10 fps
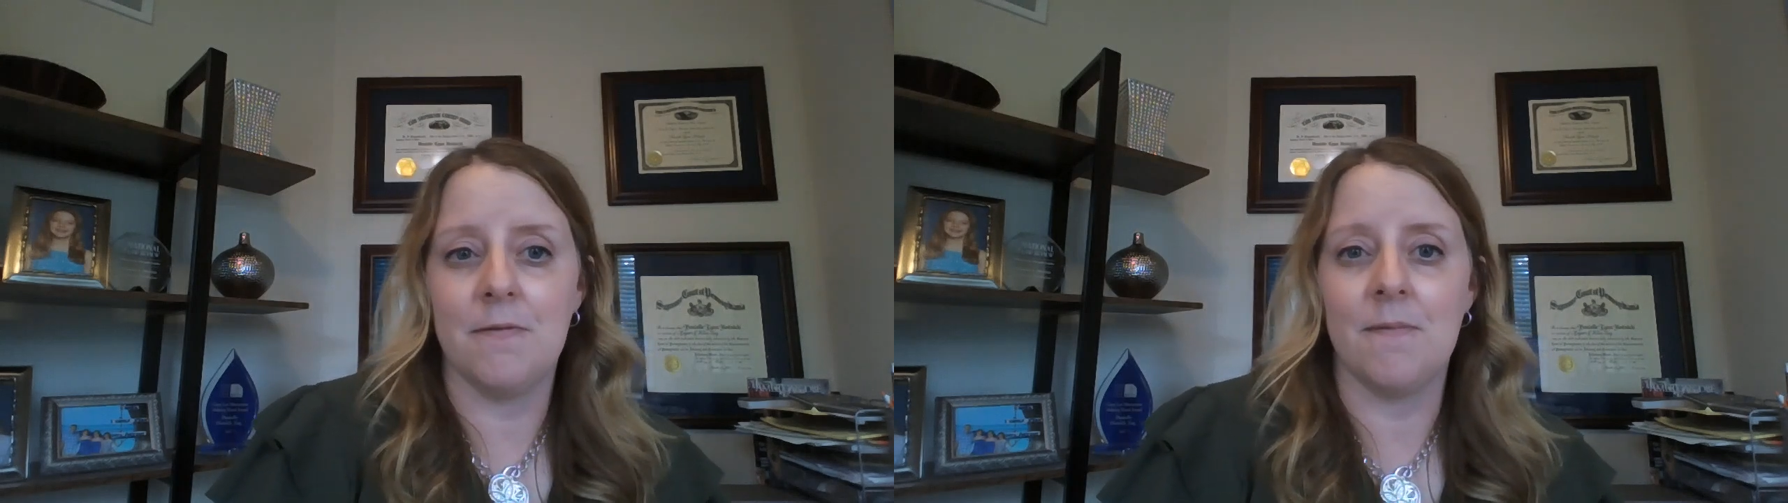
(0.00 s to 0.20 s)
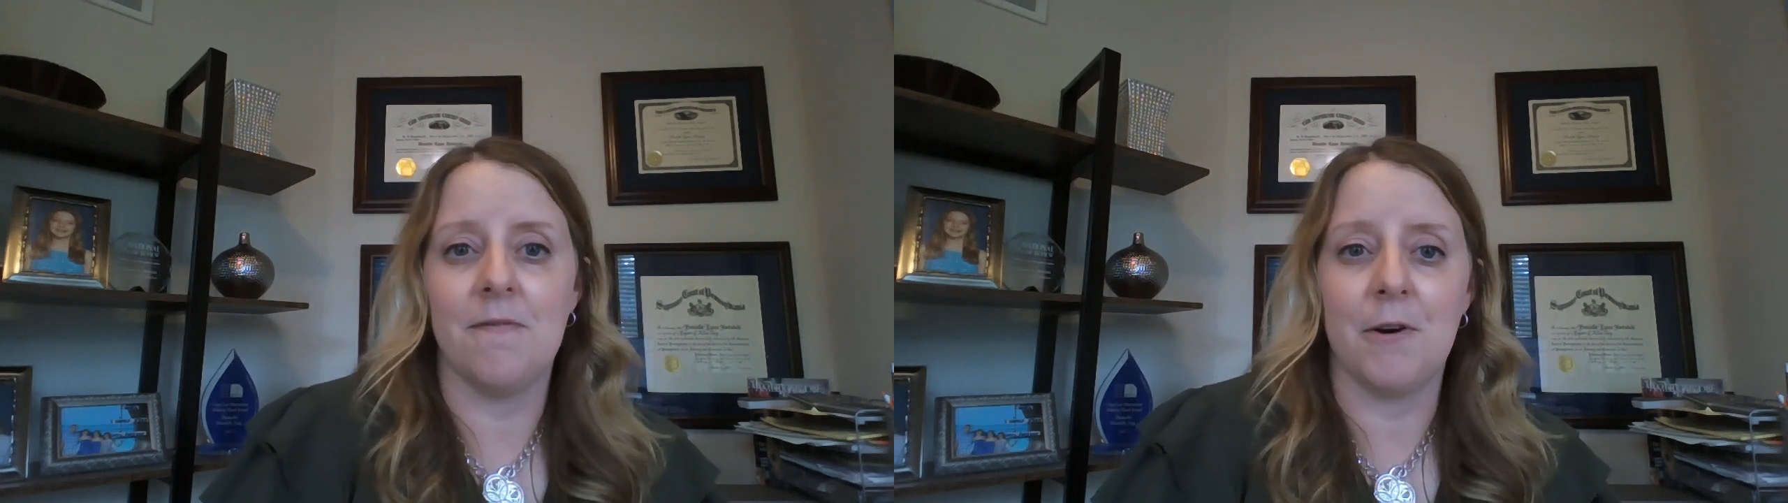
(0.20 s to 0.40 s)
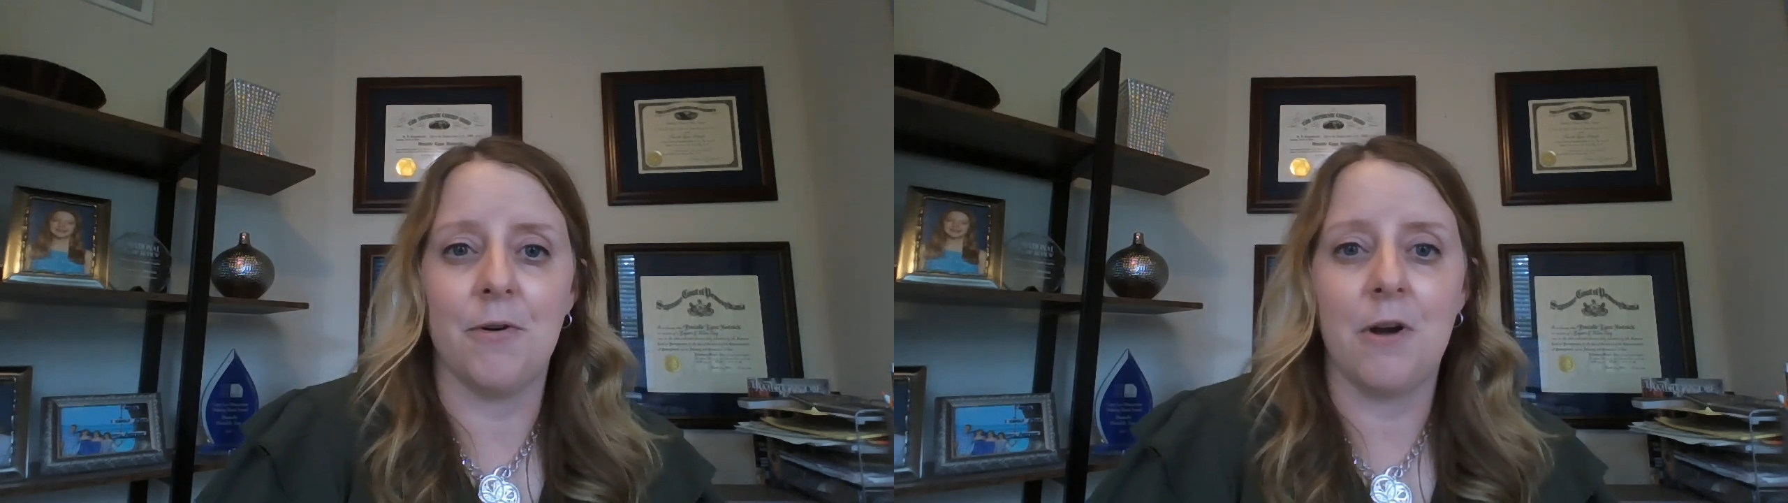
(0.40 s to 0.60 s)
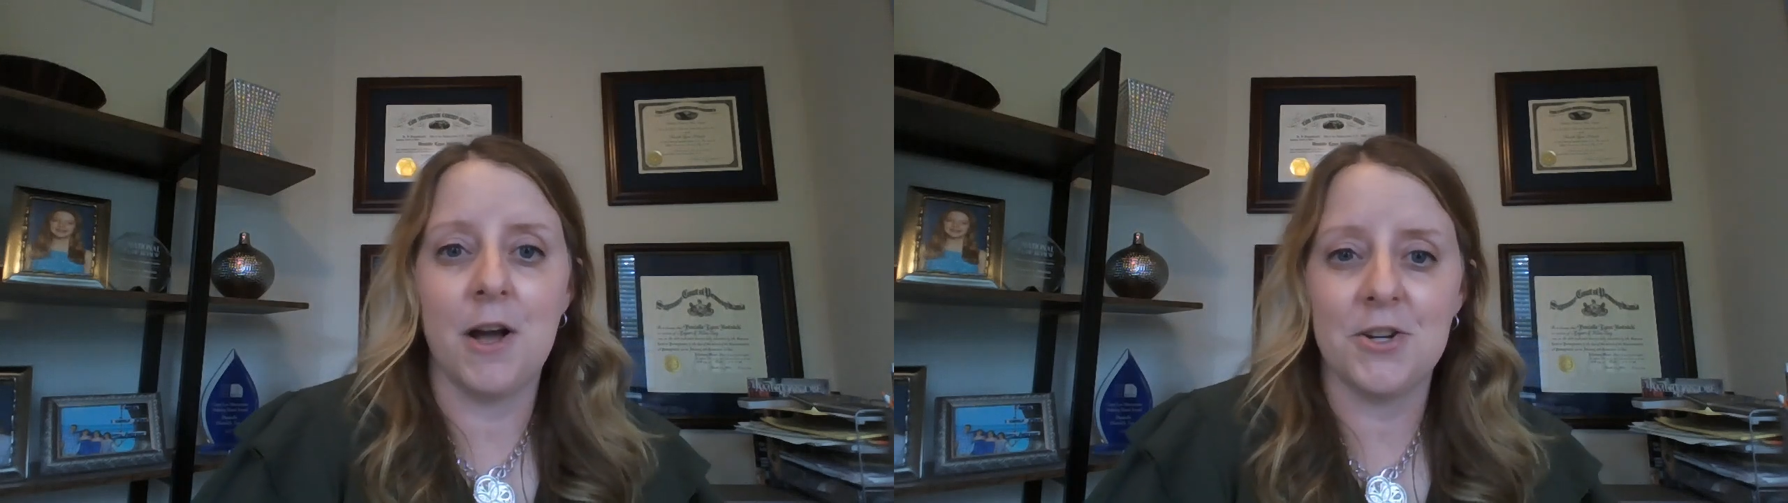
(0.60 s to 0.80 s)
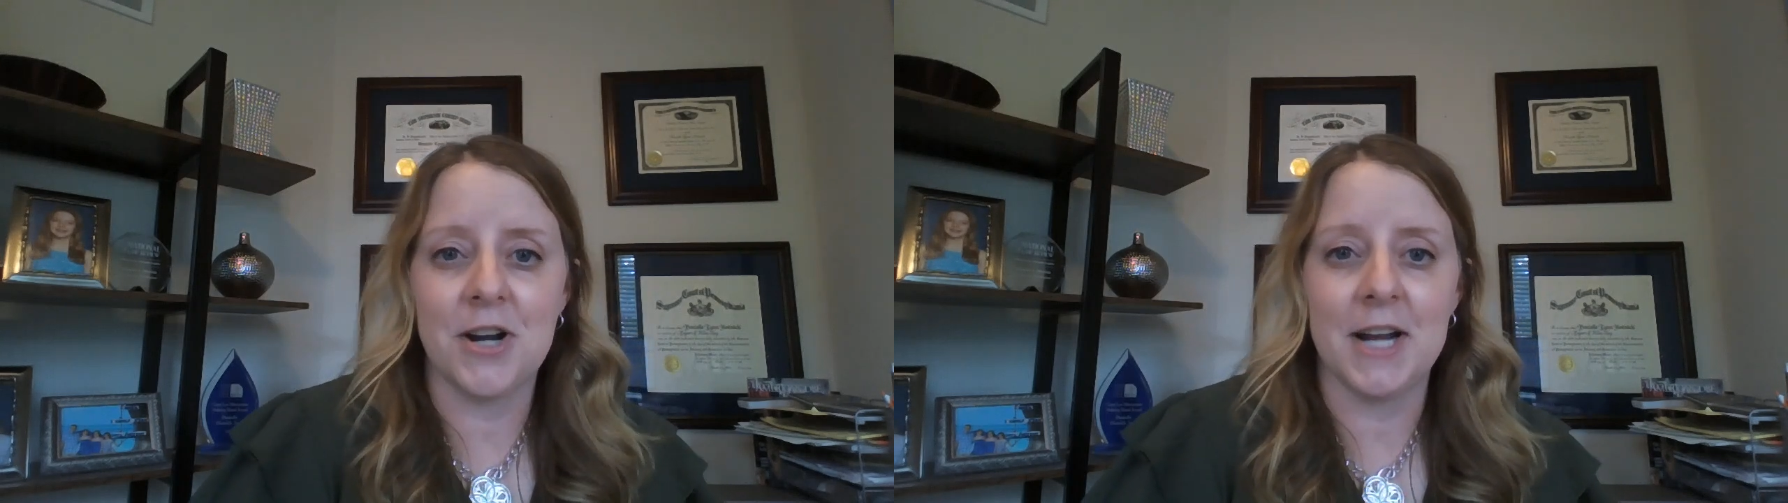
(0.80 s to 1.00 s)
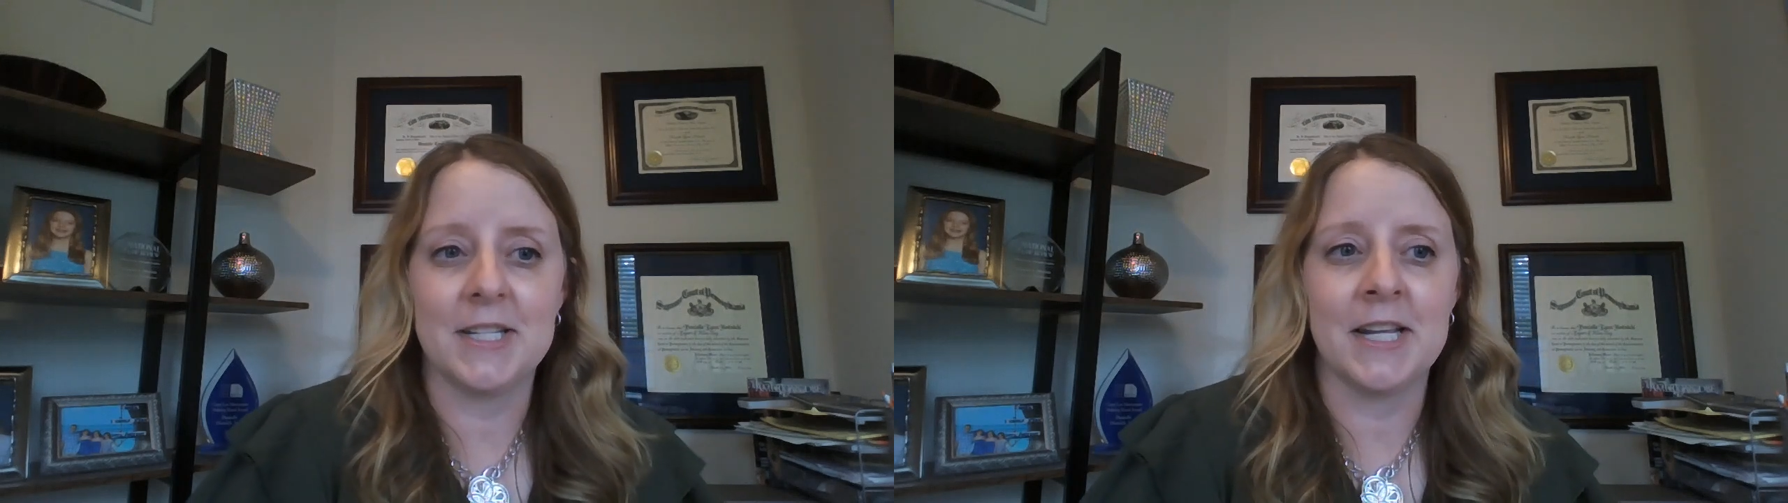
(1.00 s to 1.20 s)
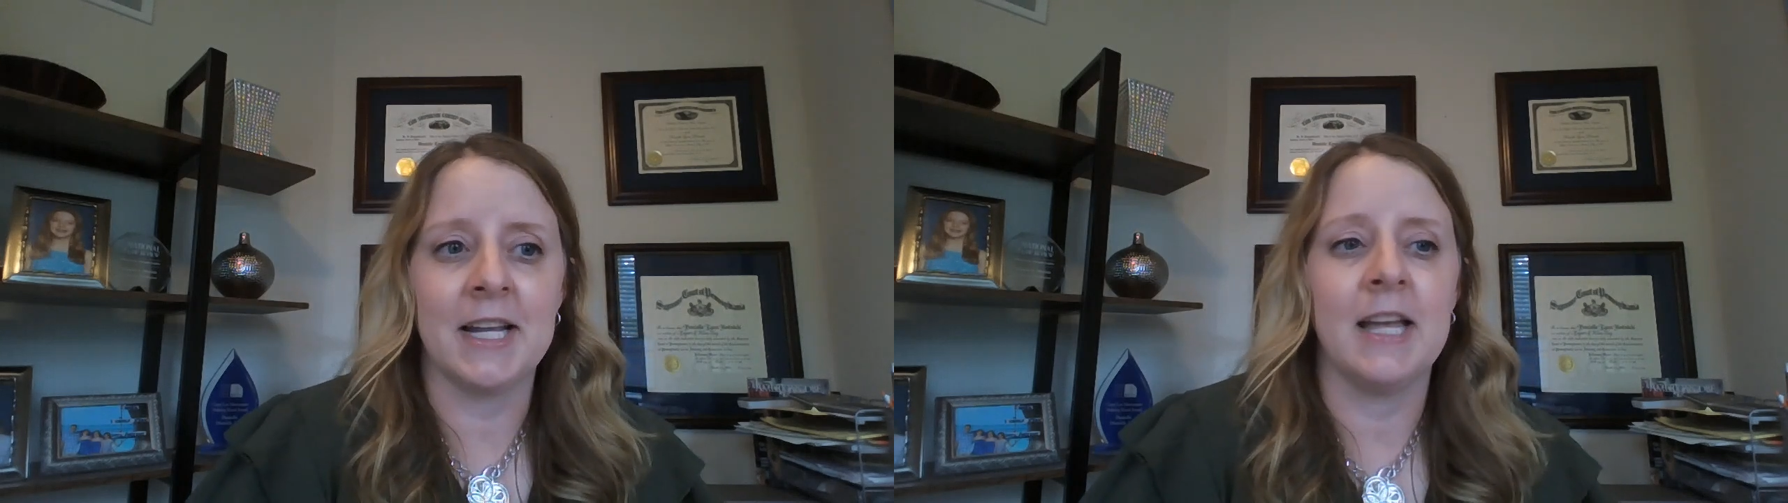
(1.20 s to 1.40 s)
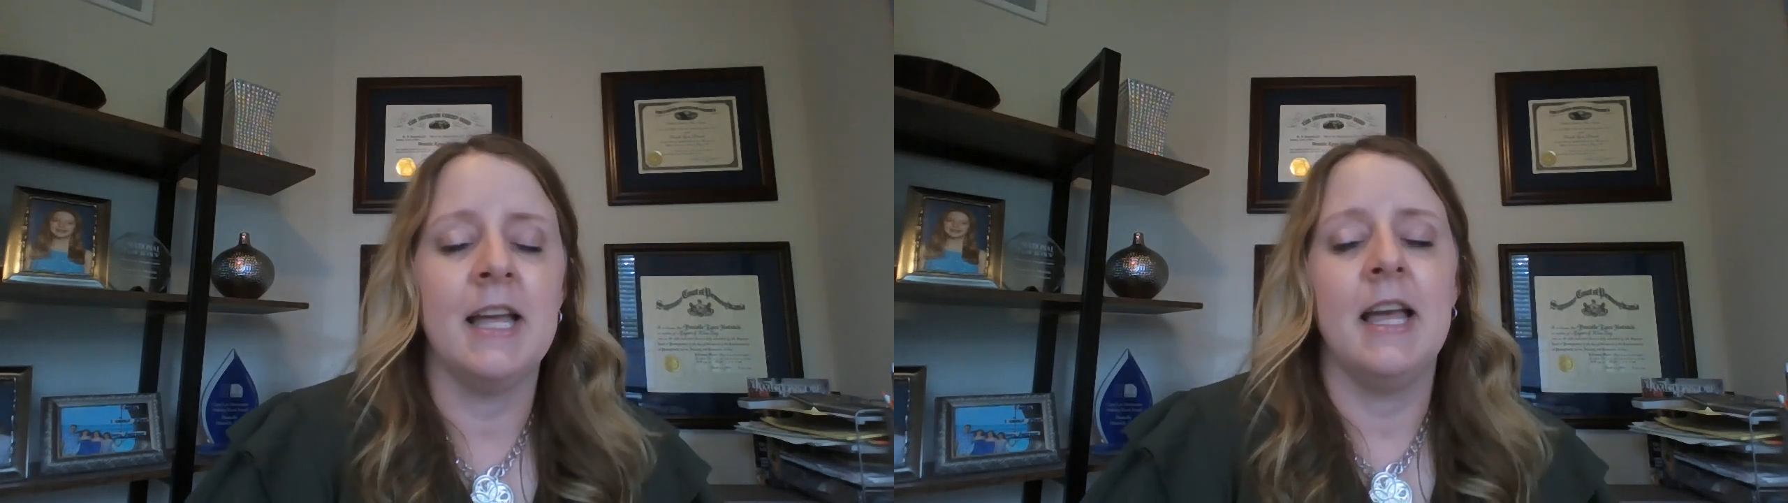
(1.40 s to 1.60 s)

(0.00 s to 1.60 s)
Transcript: from federal contracting